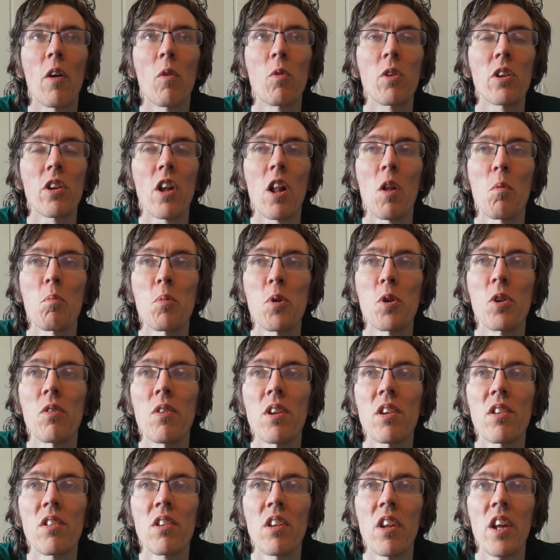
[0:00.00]
shall I put
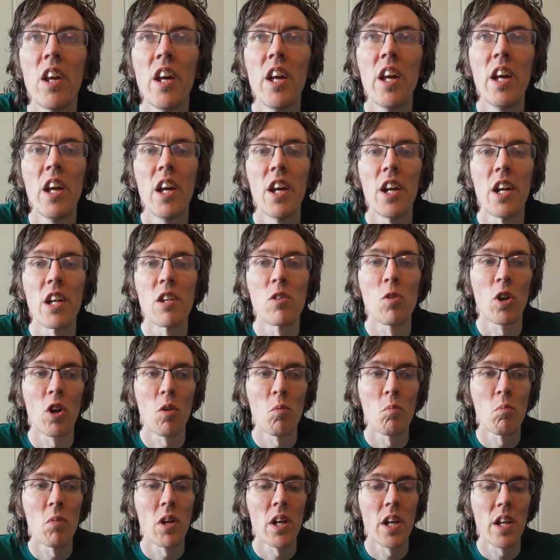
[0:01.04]
this? It sort
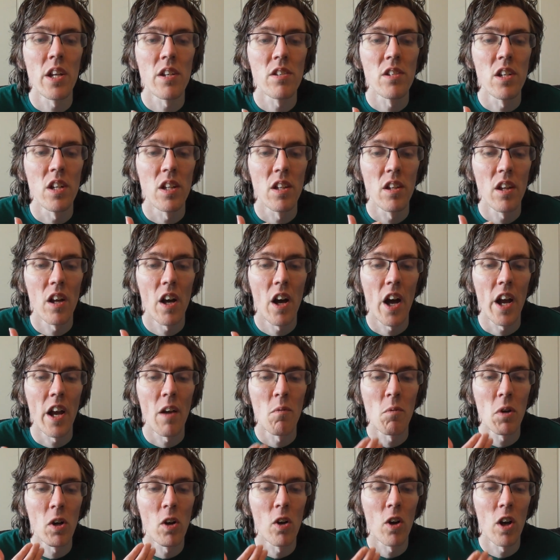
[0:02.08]
of makes it, I
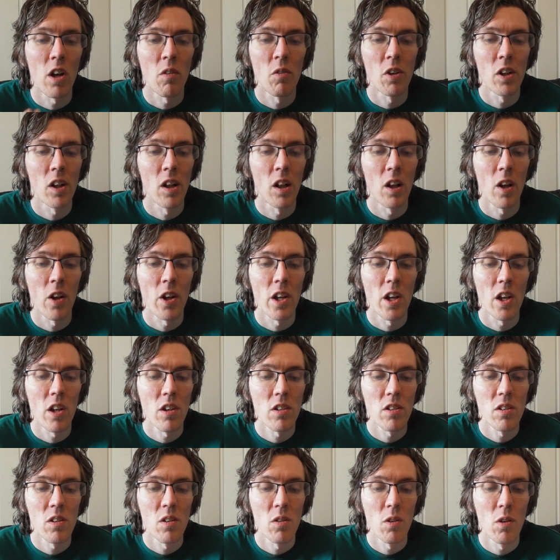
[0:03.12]
am a guy that
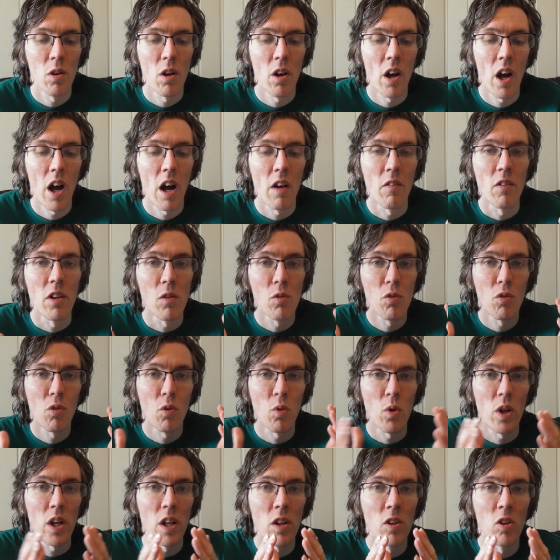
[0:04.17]
likes having
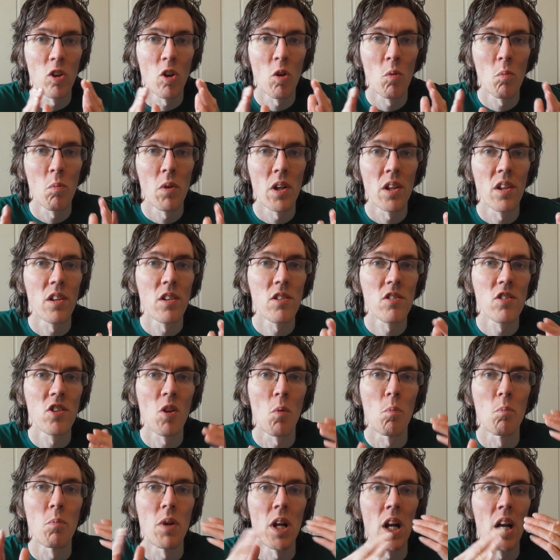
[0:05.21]
freedom and
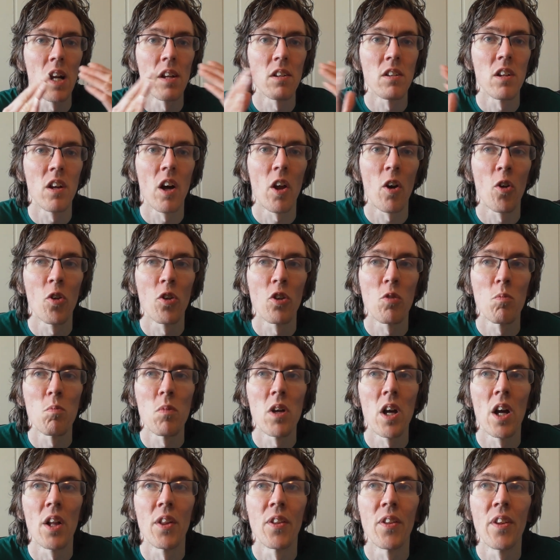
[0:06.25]
stability around
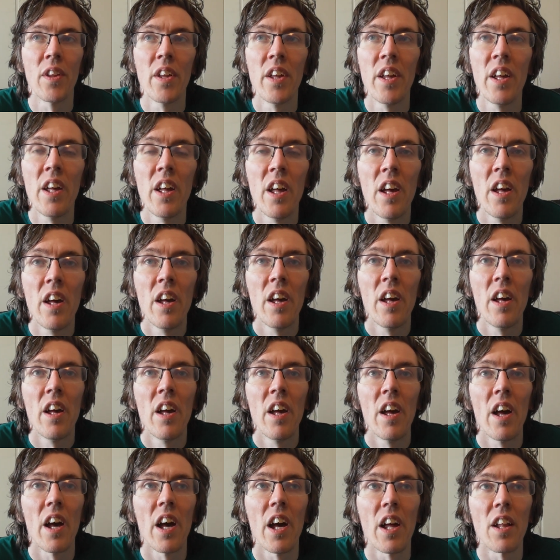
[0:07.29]
me,
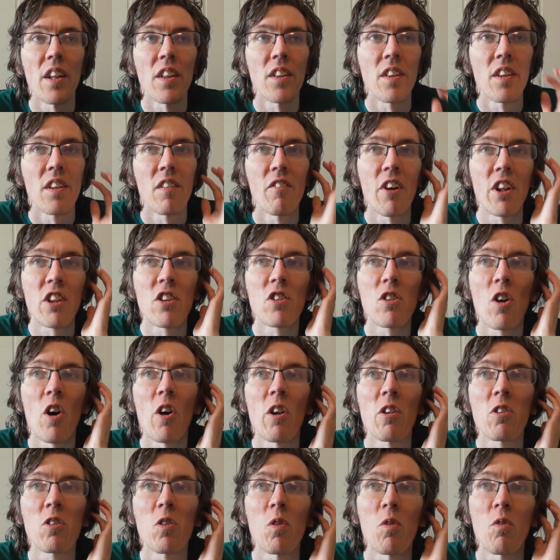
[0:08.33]
and that's
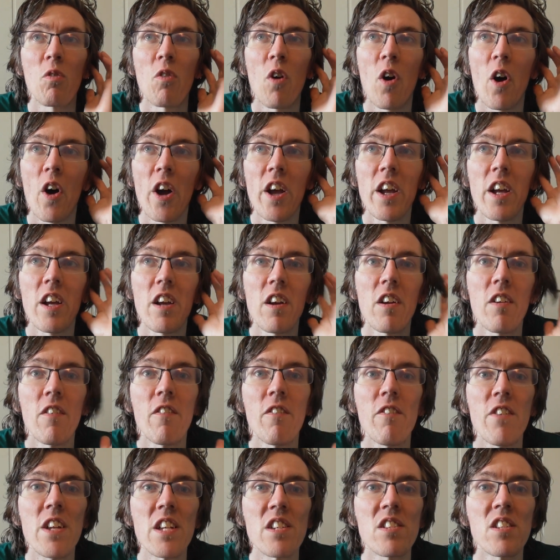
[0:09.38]
also why
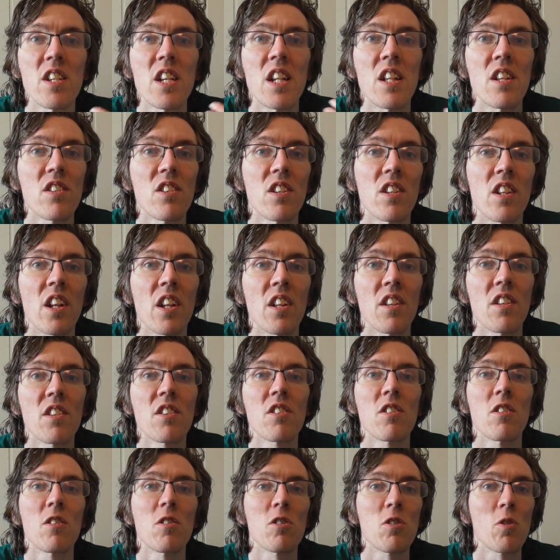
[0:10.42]
these
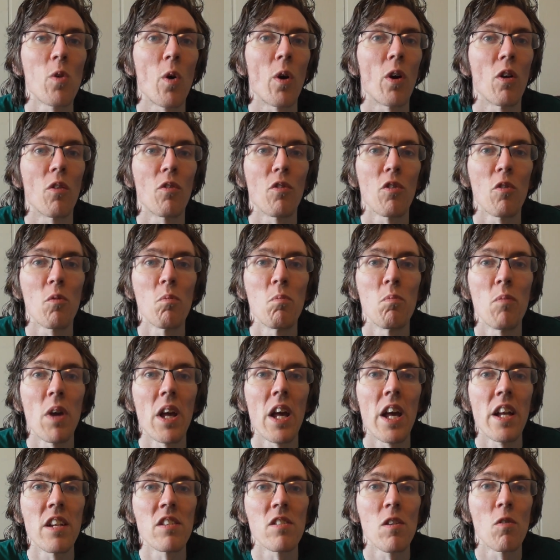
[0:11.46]
incidents sort of
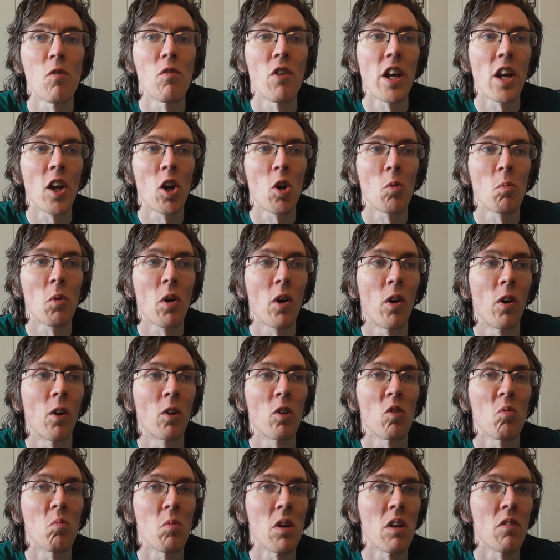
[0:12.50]
is a wake-up call
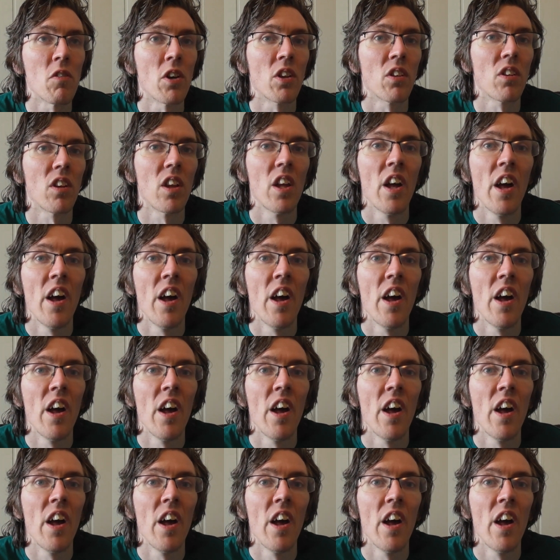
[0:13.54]
to me that